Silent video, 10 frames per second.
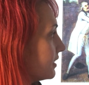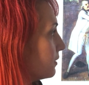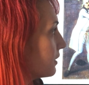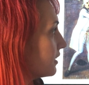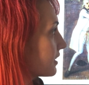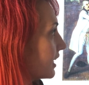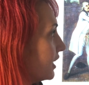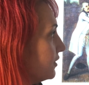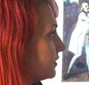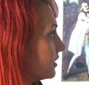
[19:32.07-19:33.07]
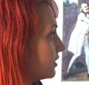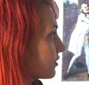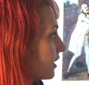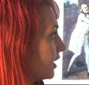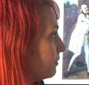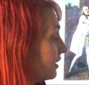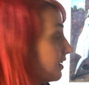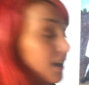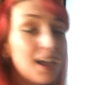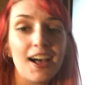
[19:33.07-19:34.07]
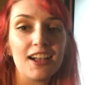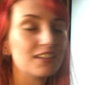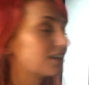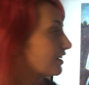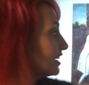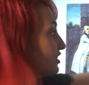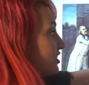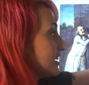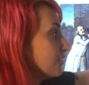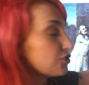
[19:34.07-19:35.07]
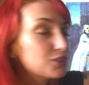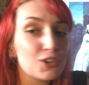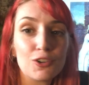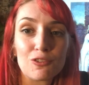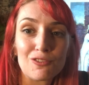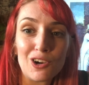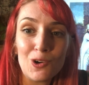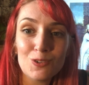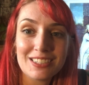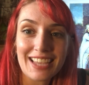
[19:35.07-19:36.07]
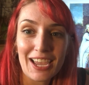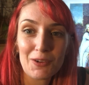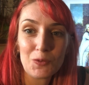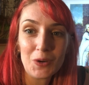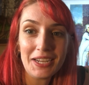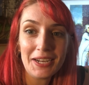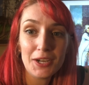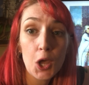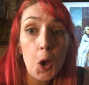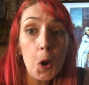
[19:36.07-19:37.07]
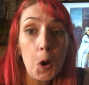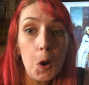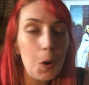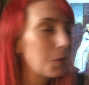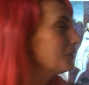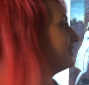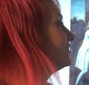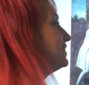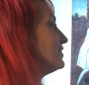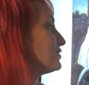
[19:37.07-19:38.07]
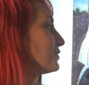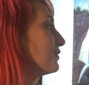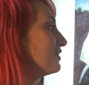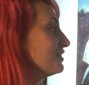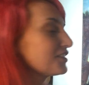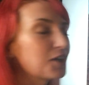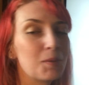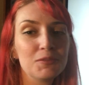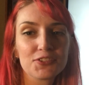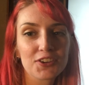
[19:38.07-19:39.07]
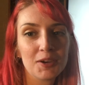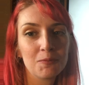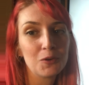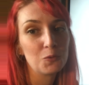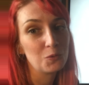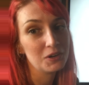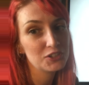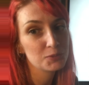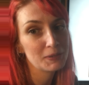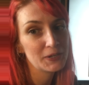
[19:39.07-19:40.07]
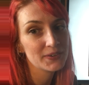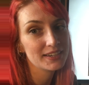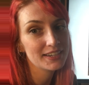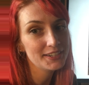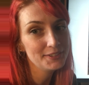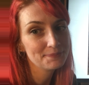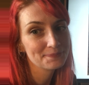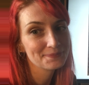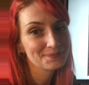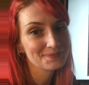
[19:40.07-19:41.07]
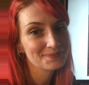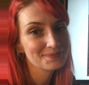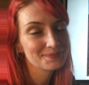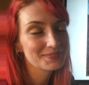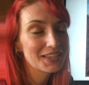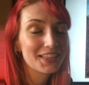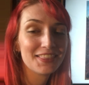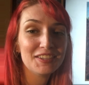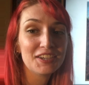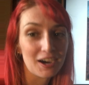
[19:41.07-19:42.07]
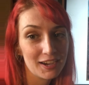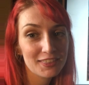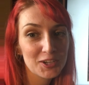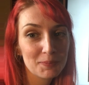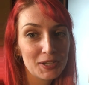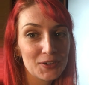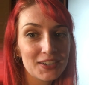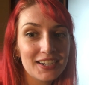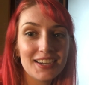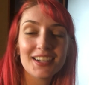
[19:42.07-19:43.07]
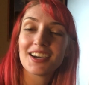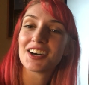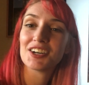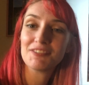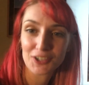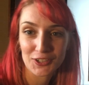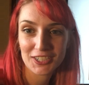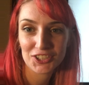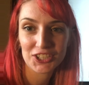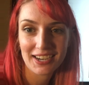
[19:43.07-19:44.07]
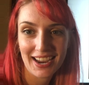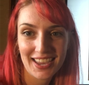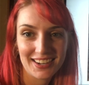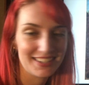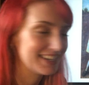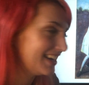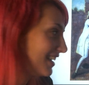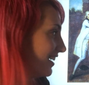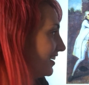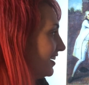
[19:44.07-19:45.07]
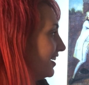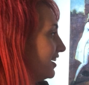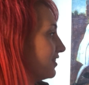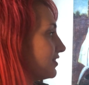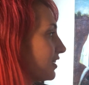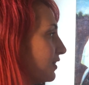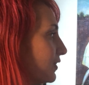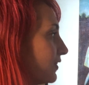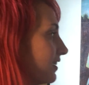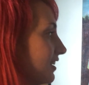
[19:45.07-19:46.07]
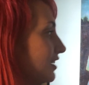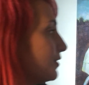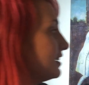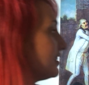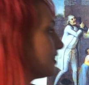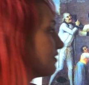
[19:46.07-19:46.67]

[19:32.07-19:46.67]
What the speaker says: see, what else can I use to describe it? A large central rosette window. So this comes from which period? The Gothic period of Christianity. So notice